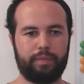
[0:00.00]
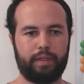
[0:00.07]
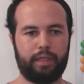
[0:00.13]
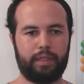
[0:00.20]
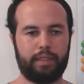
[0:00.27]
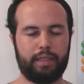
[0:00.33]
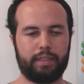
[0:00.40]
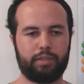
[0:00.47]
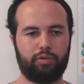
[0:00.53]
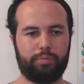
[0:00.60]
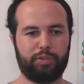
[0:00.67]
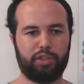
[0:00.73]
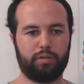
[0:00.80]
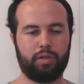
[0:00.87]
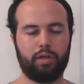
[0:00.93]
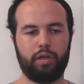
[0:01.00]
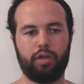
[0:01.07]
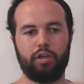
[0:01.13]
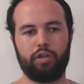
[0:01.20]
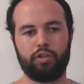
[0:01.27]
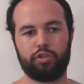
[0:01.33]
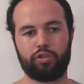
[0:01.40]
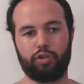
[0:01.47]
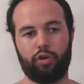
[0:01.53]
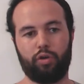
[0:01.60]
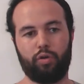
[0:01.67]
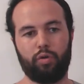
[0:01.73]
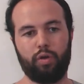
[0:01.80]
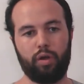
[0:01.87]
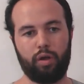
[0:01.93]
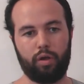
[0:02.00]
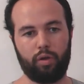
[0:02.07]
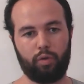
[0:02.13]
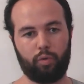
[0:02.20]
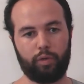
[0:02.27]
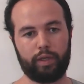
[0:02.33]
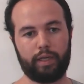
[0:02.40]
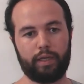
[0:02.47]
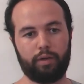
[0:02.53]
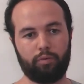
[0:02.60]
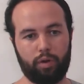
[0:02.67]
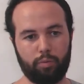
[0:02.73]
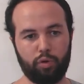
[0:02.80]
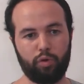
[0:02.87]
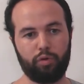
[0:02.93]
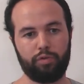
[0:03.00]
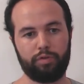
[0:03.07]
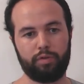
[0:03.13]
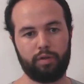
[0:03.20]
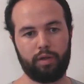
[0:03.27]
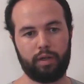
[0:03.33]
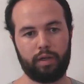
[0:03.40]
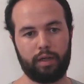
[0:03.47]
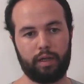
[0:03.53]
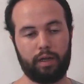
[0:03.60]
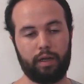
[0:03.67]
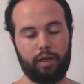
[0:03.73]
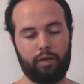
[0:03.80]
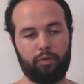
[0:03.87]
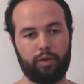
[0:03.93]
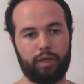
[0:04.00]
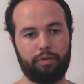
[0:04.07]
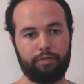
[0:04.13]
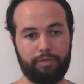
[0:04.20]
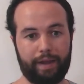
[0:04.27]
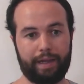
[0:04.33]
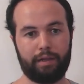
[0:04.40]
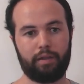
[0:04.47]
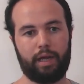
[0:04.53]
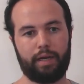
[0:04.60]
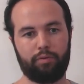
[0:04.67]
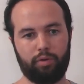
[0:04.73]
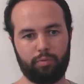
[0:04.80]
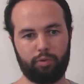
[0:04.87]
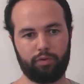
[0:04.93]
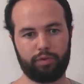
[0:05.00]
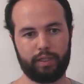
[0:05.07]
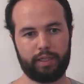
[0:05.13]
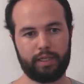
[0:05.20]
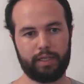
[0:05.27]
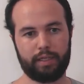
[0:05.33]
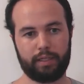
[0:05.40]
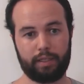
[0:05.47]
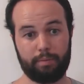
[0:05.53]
the description. So we fail and remove the